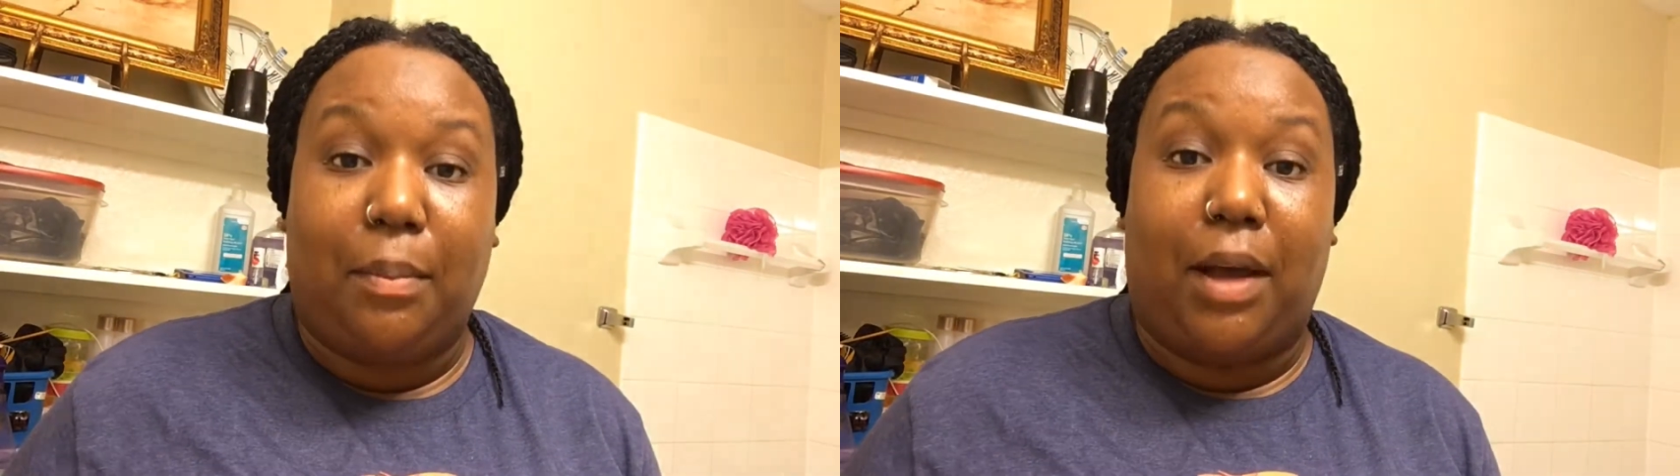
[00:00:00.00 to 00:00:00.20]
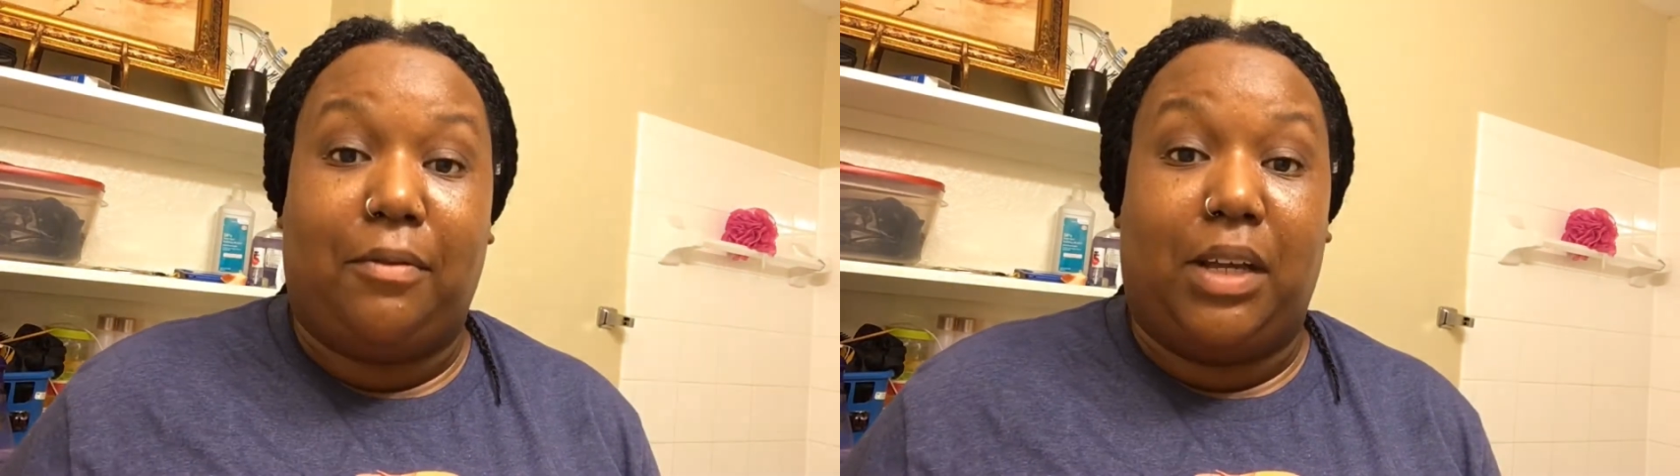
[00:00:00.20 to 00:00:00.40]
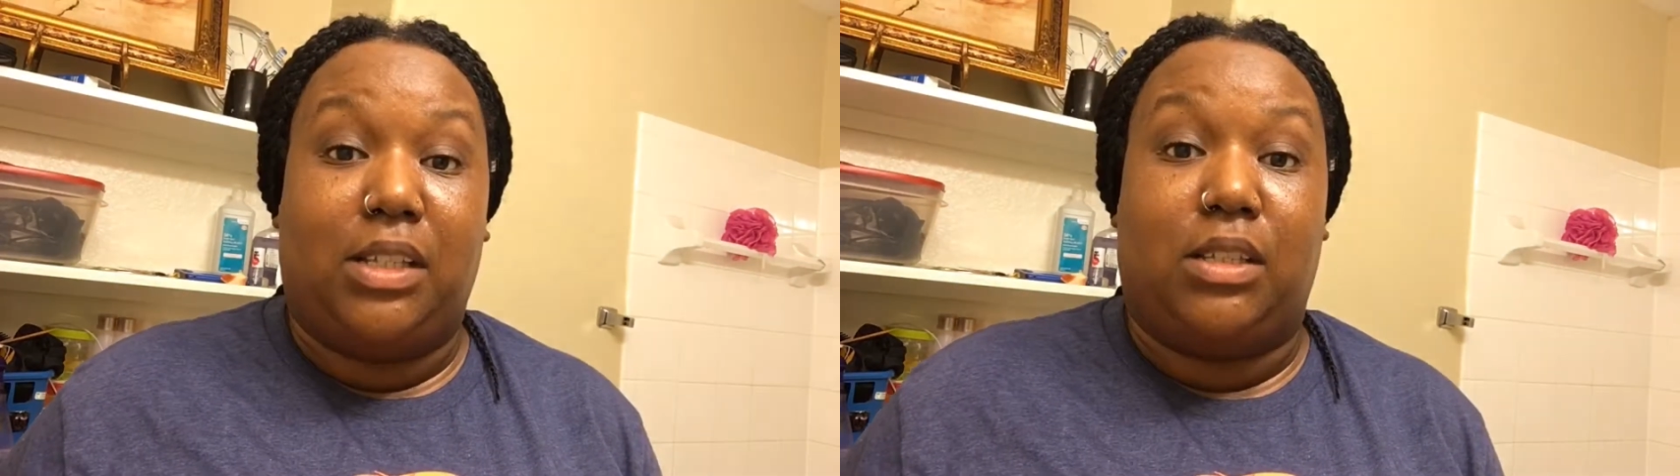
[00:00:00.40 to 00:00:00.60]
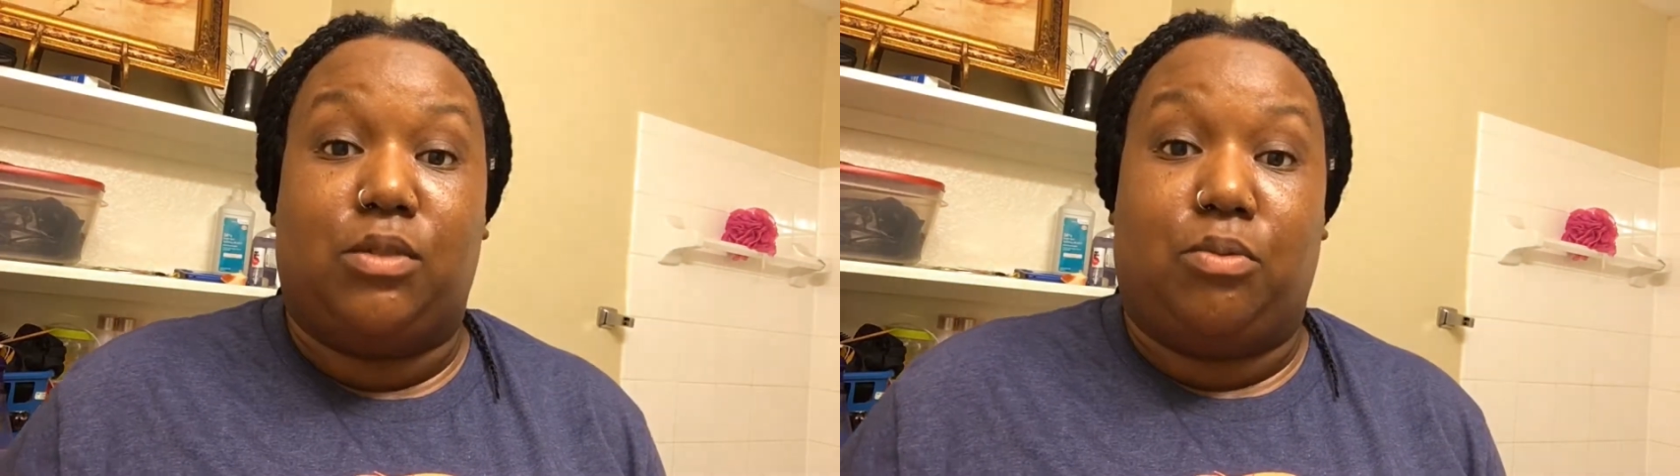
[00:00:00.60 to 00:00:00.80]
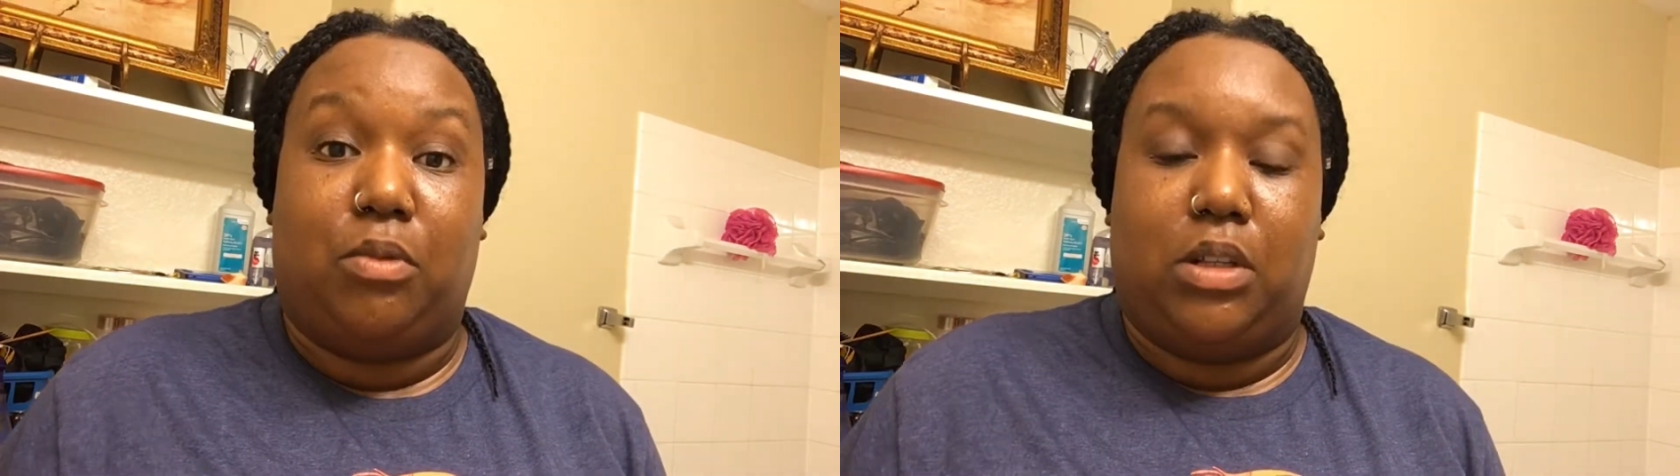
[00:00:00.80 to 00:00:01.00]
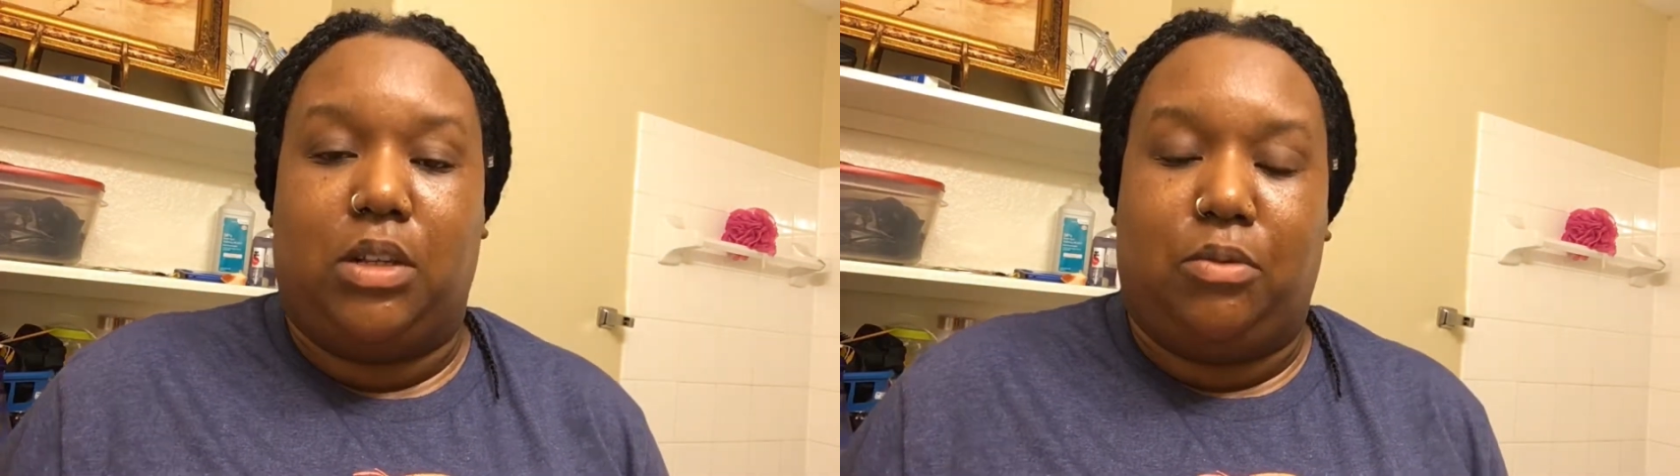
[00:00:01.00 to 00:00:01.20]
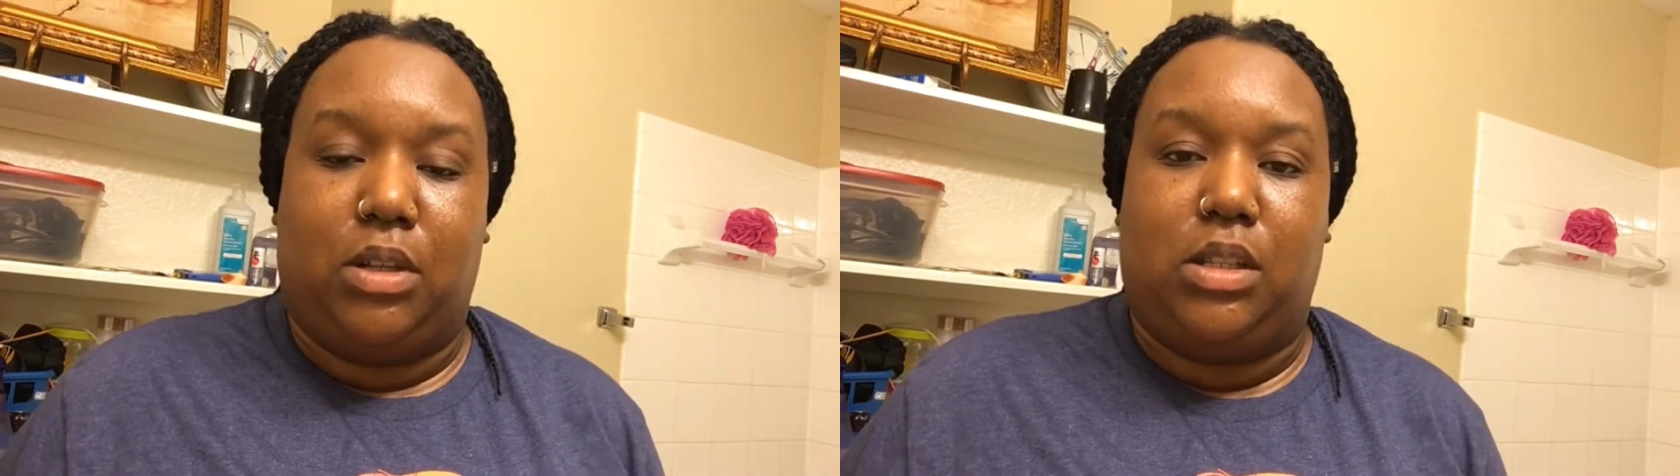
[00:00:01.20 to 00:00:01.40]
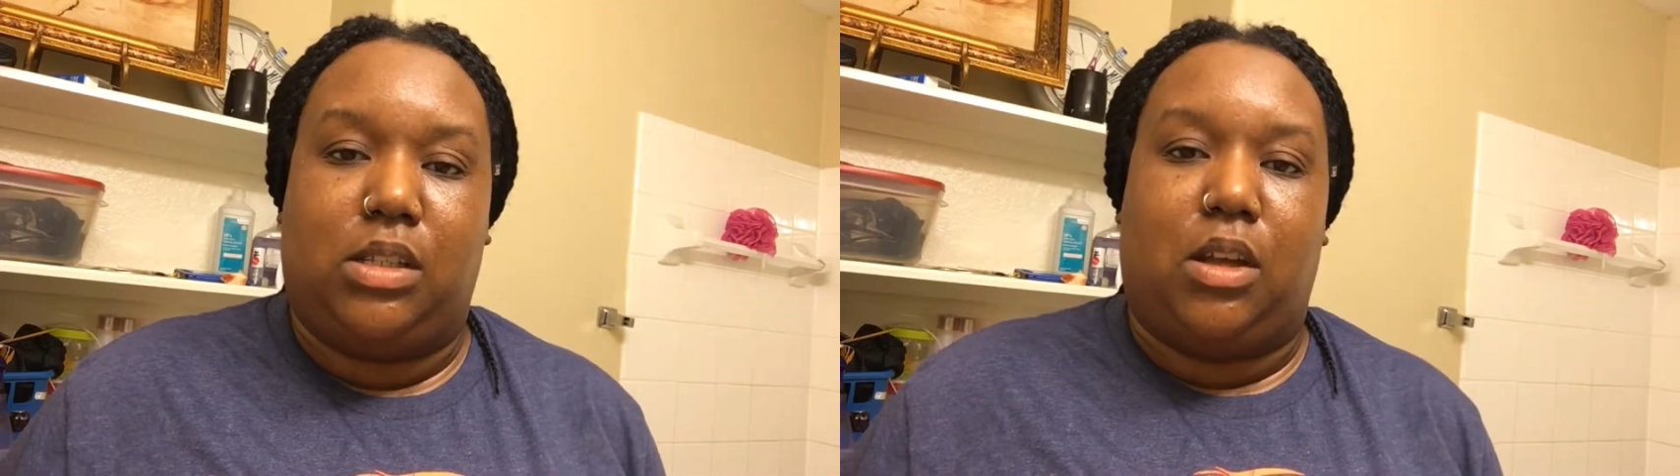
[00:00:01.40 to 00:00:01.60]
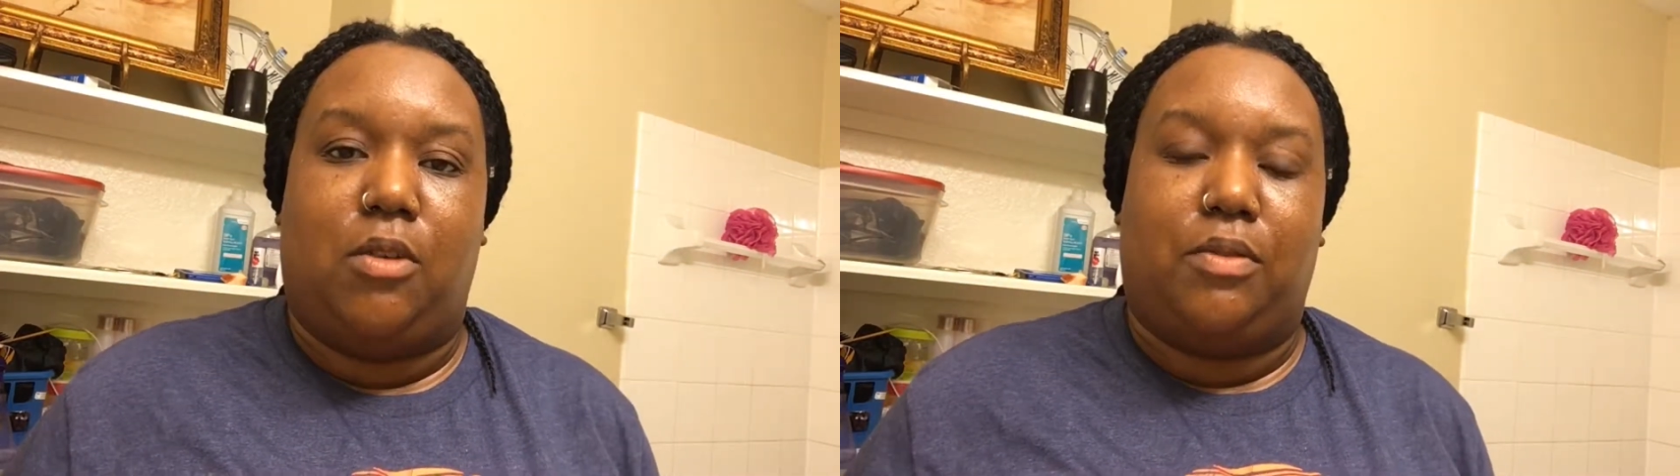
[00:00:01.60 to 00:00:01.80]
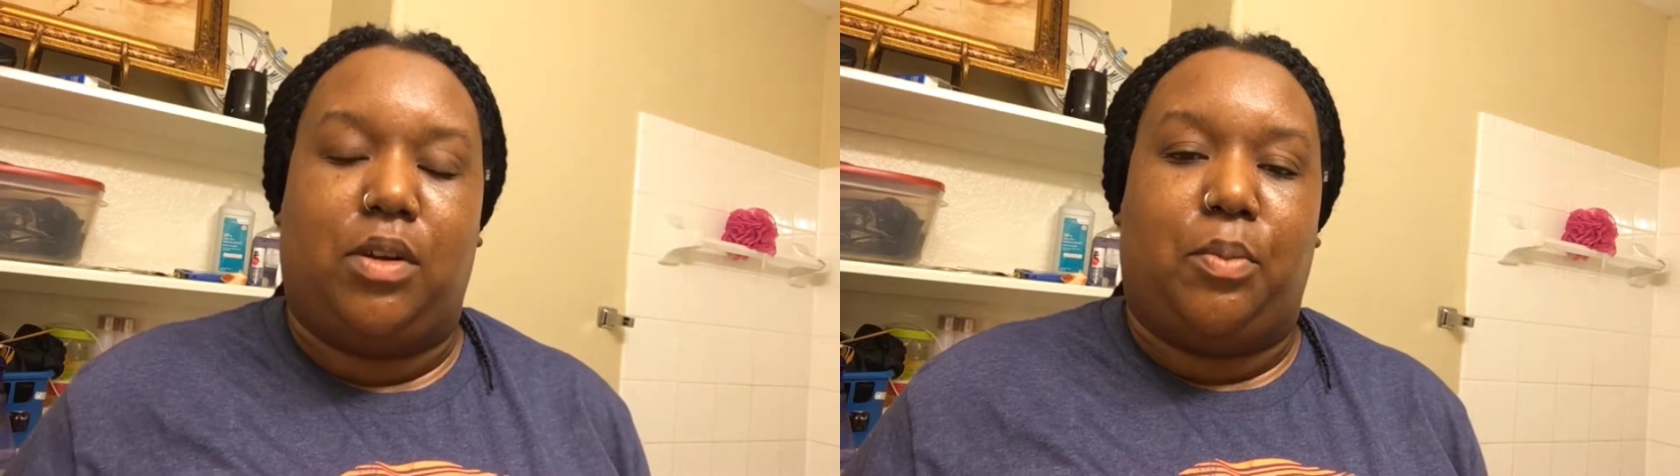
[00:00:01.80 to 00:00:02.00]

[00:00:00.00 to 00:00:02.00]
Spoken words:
my face is really, really soft in